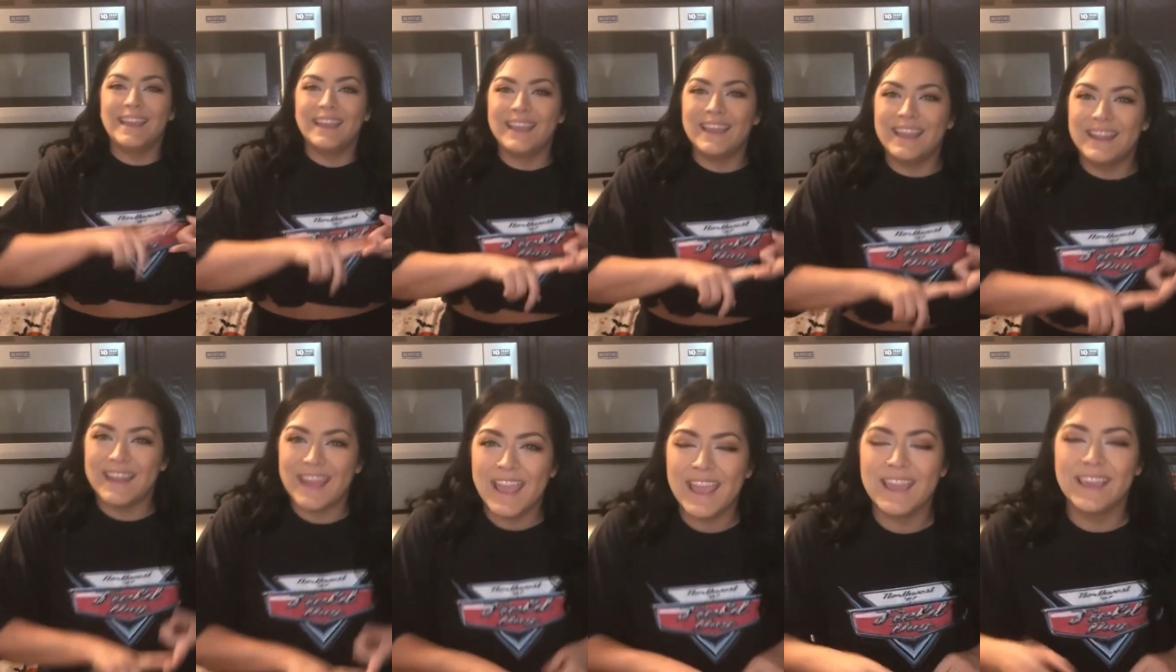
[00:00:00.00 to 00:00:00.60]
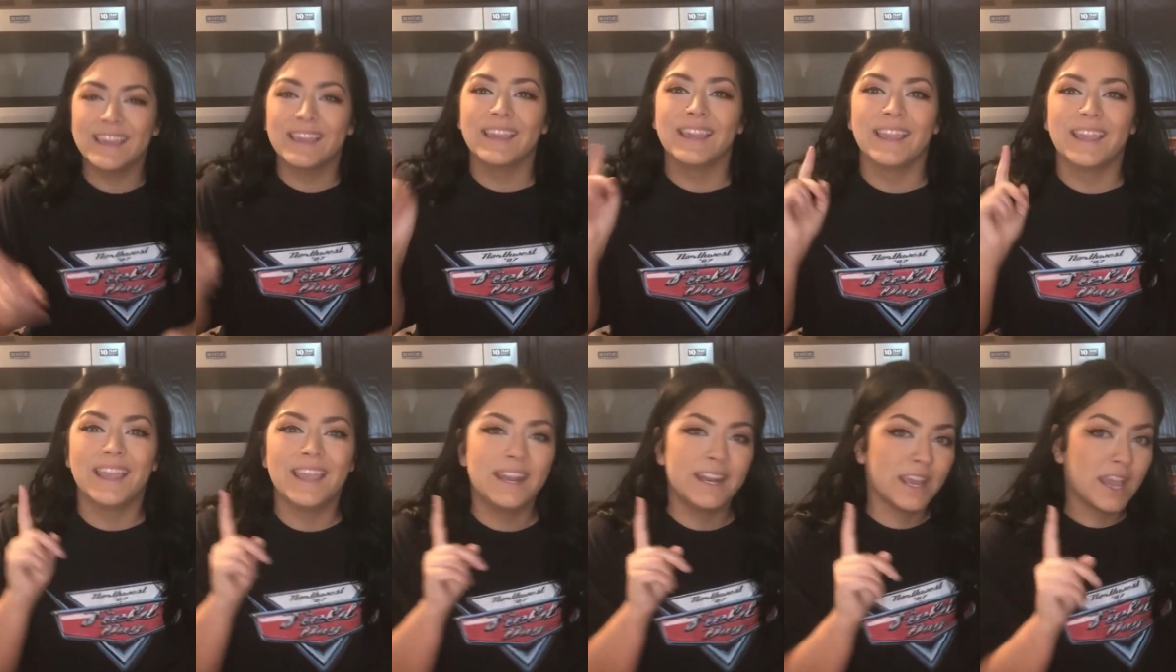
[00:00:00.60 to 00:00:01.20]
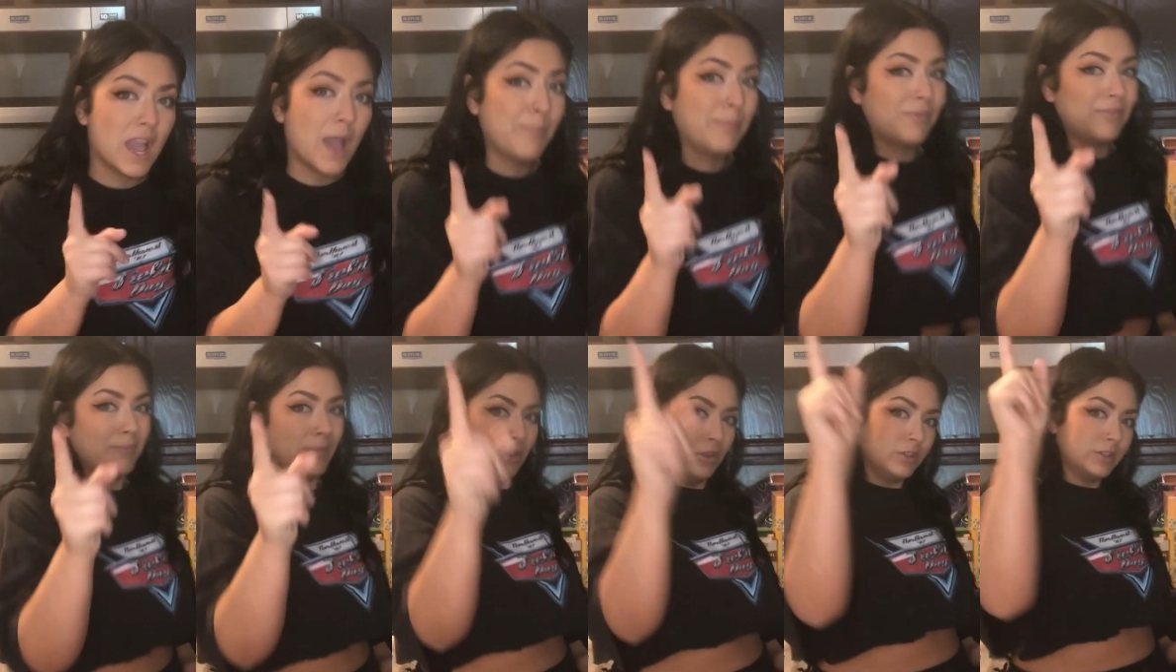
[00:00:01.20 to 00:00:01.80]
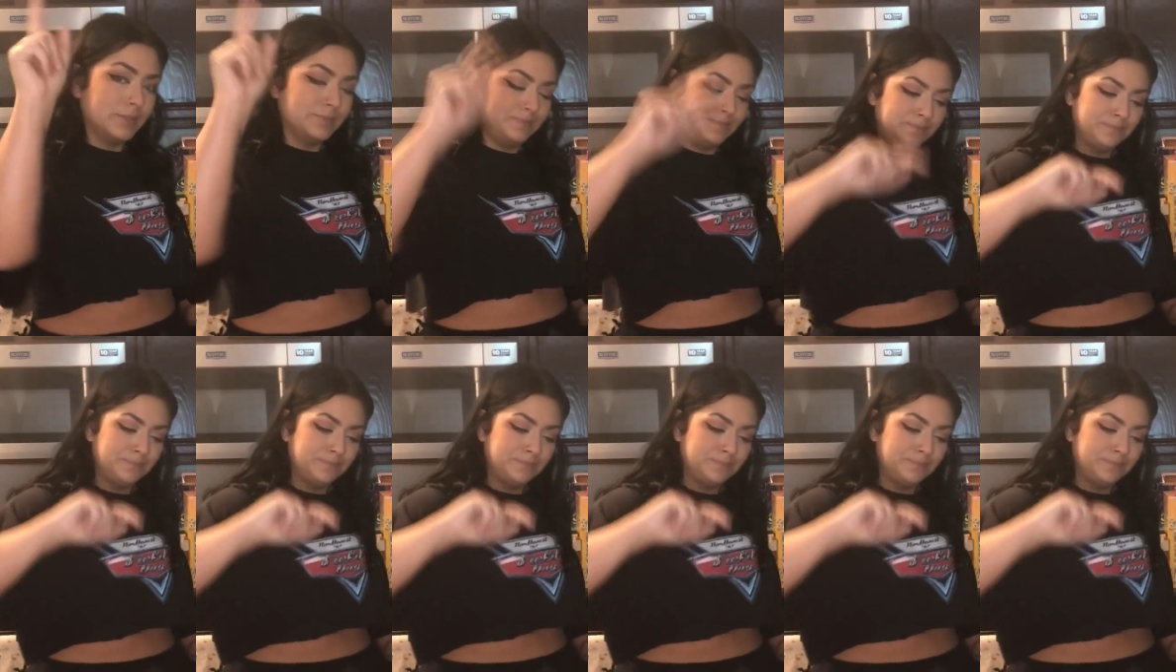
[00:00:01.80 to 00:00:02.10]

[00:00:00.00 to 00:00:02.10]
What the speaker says: an egg, and a cup of milk.